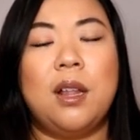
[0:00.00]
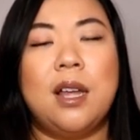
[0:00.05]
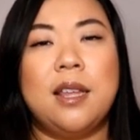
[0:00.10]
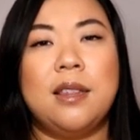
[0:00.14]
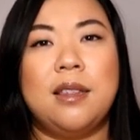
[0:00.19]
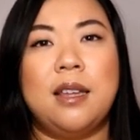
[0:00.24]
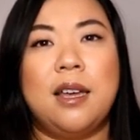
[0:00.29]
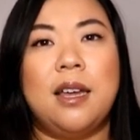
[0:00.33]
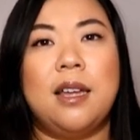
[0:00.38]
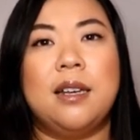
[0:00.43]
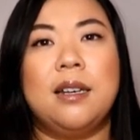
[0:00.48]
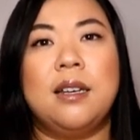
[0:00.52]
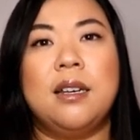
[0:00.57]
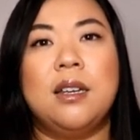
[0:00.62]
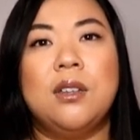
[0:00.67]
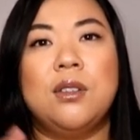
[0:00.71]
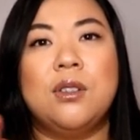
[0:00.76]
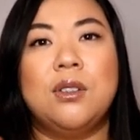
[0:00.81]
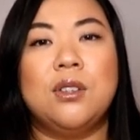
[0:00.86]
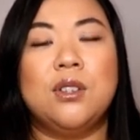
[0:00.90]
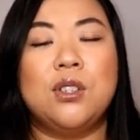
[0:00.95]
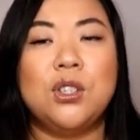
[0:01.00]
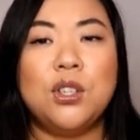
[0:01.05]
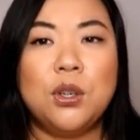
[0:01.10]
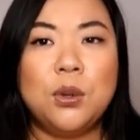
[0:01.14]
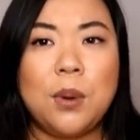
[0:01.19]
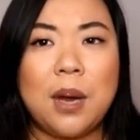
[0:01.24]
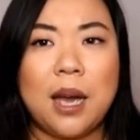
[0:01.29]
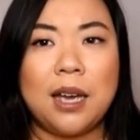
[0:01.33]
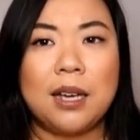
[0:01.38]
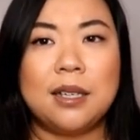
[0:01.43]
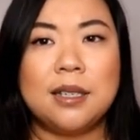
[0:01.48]
And then the
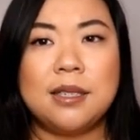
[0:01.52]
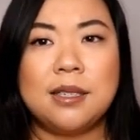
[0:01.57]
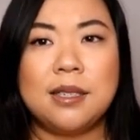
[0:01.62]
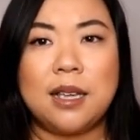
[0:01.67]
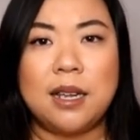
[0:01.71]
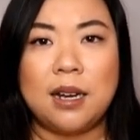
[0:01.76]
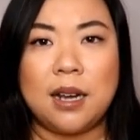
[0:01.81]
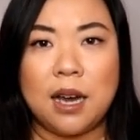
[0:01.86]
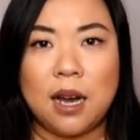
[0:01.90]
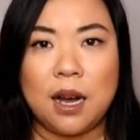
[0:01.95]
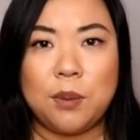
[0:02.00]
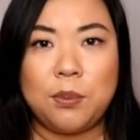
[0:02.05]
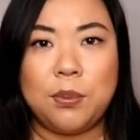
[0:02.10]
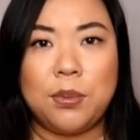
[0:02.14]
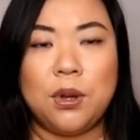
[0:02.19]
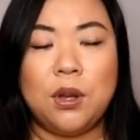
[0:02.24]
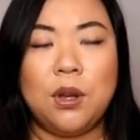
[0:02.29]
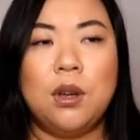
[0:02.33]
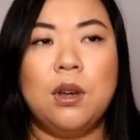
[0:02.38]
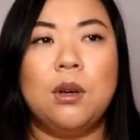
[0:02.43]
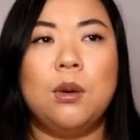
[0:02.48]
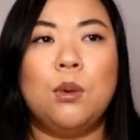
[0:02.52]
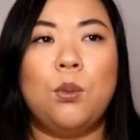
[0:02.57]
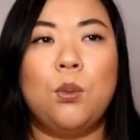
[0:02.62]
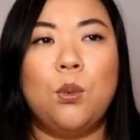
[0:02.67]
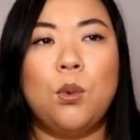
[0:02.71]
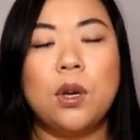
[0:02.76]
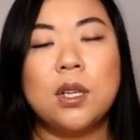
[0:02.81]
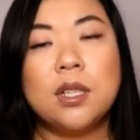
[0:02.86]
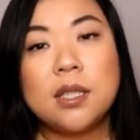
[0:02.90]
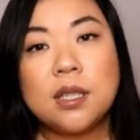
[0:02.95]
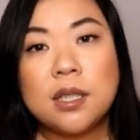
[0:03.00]
2X and up
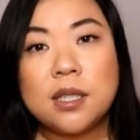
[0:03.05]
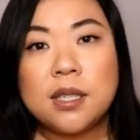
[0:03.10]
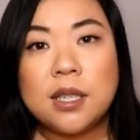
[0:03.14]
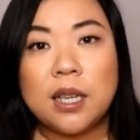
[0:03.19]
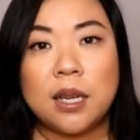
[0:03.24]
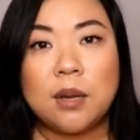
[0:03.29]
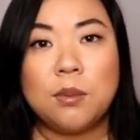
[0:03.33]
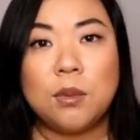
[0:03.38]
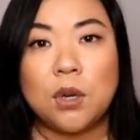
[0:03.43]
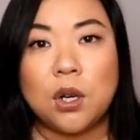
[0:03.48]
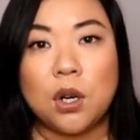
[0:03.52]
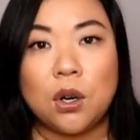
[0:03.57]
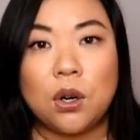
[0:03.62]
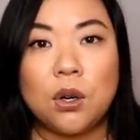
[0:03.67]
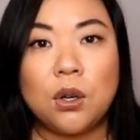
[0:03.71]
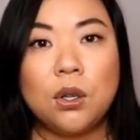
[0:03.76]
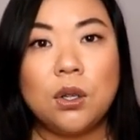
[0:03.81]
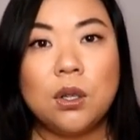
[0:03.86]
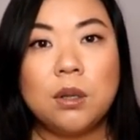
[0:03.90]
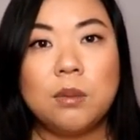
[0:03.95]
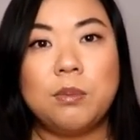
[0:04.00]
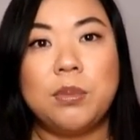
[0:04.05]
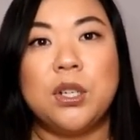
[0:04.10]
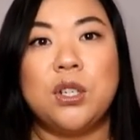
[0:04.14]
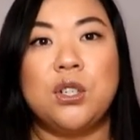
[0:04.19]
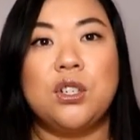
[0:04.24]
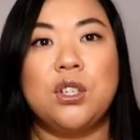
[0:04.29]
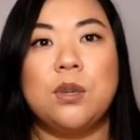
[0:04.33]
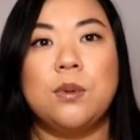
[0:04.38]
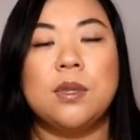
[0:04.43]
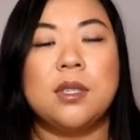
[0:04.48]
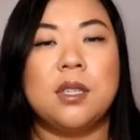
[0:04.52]
was the same girl, but
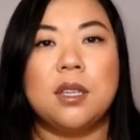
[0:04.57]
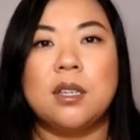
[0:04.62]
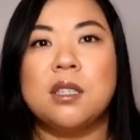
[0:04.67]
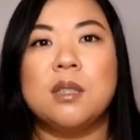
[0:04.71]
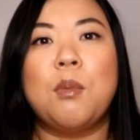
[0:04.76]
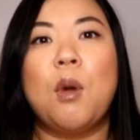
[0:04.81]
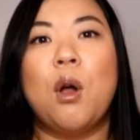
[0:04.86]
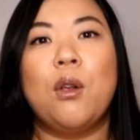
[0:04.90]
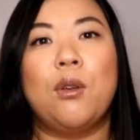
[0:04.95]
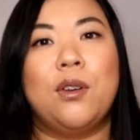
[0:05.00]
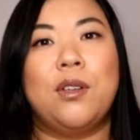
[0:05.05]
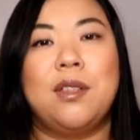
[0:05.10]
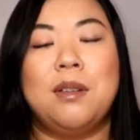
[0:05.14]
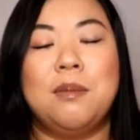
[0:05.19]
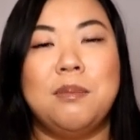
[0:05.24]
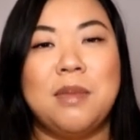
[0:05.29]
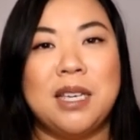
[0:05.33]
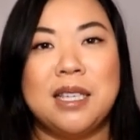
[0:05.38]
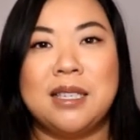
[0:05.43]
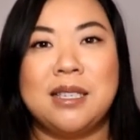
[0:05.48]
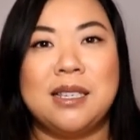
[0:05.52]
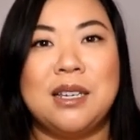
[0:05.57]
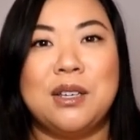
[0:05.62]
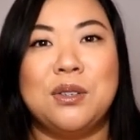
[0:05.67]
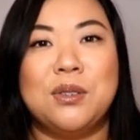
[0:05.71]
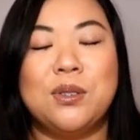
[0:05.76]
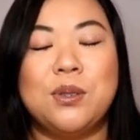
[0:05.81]
she was like smaller than me still.